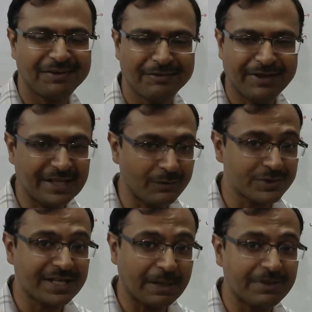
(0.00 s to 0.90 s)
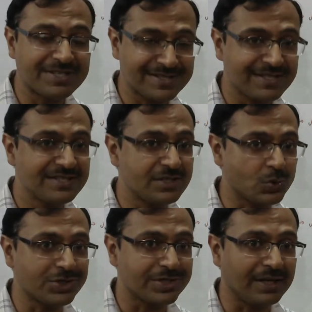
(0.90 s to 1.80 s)
when there was an emergency
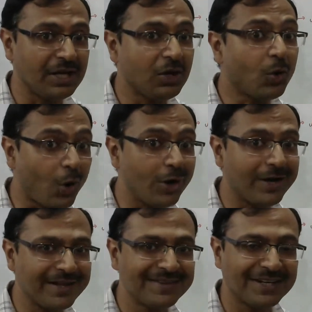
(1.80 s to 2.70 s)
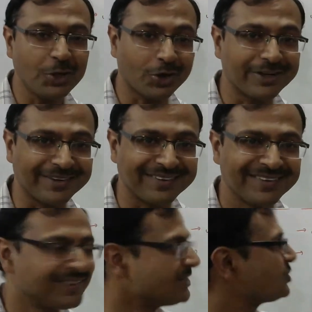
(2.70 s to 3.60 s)
situation. He called in the doctor.
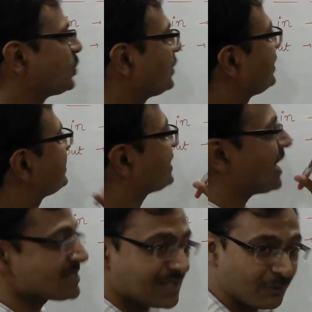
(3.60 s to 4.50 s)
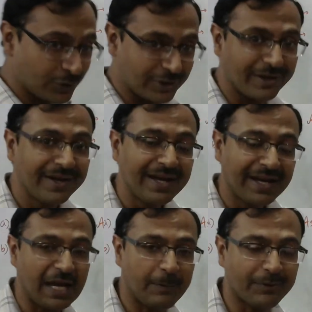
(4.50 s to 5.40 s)
So he's asking for the
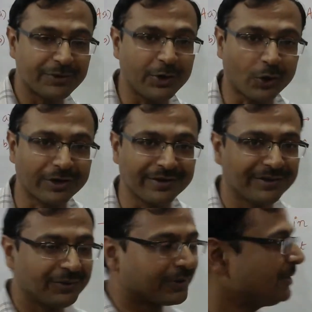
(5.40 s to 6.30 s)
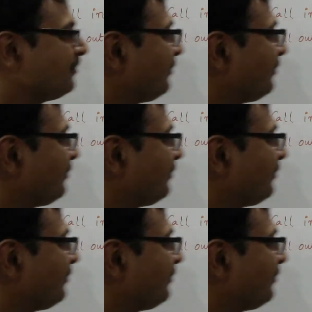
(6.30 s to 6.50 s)
help of the doctor. Okay.